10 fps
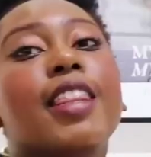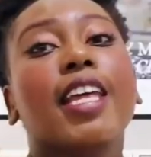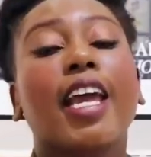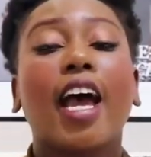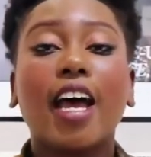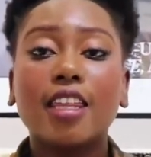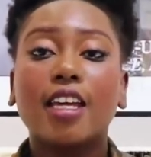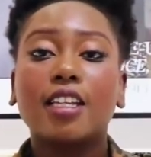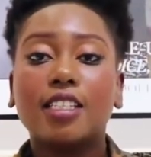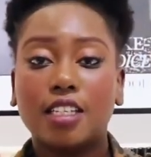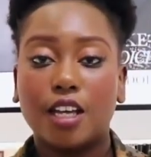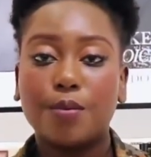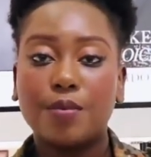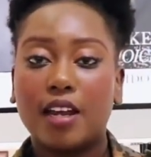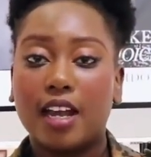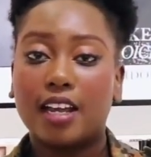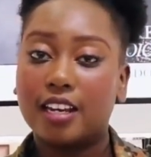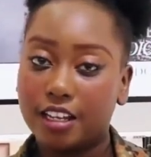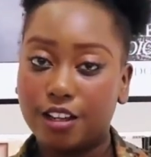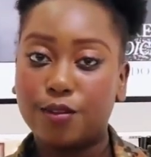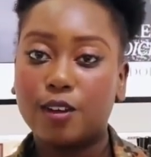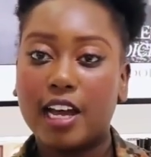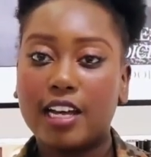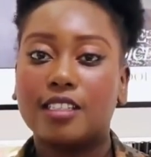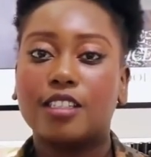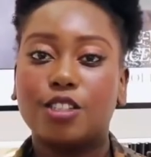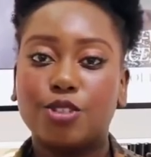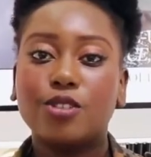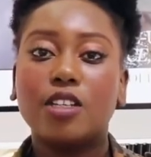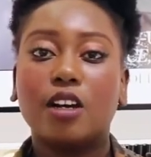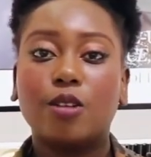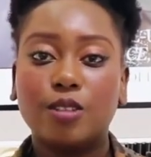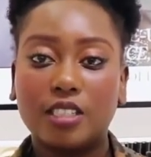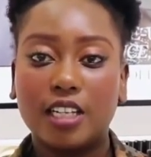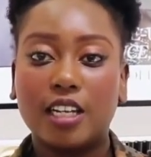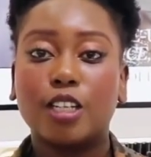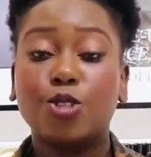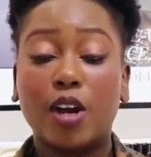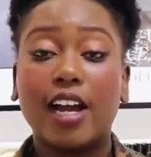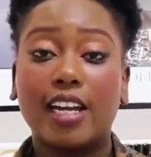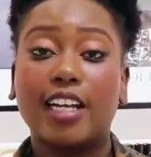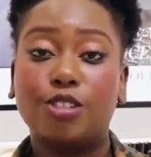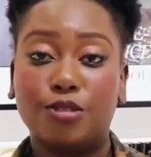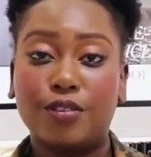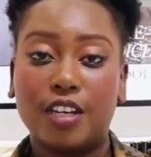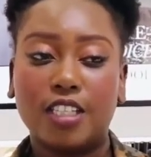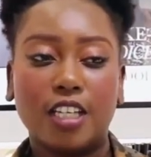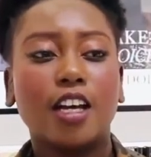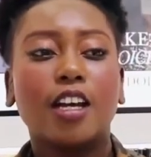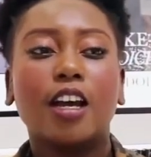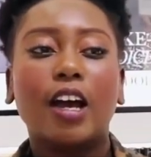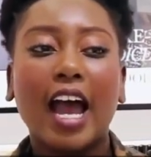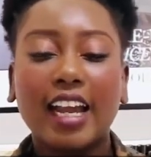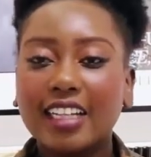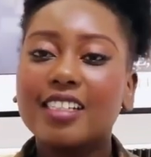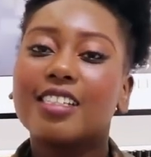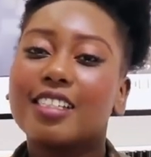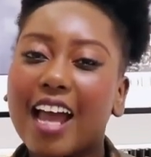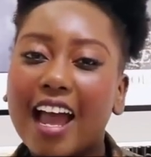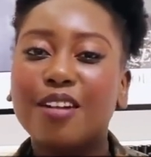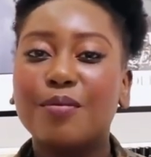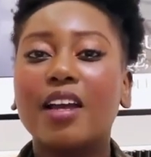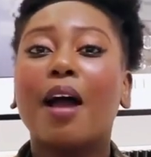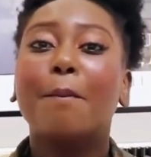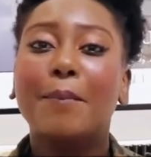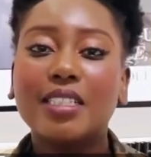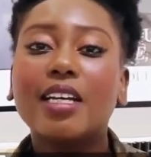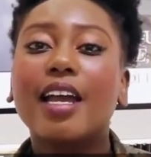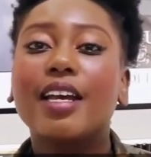The other tip that I can give you guys is use a concealer to highlight your face. Highlighters can be a bit